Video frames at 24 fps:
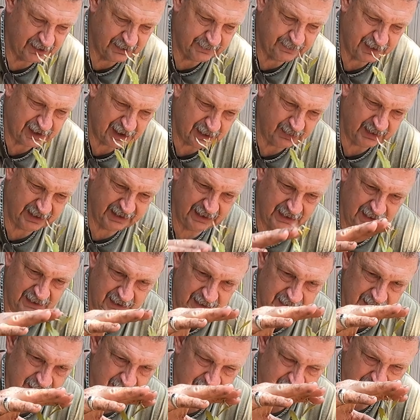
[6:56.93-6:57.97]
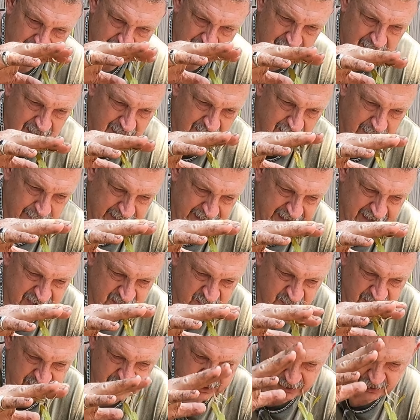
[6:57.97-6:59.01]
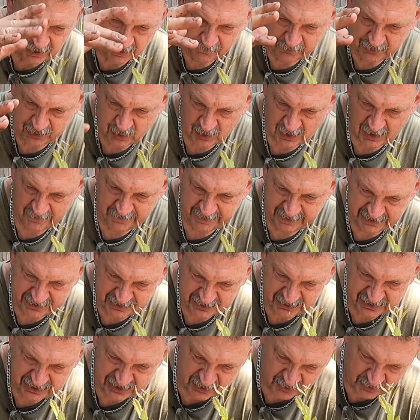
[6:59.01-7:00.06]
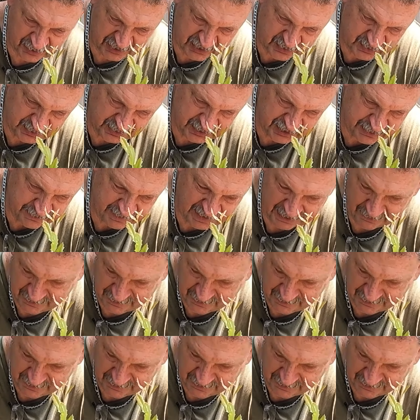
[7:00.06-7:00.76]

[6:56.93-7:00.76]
They're probably, the biggest ones are over 12 inches, shortest ones are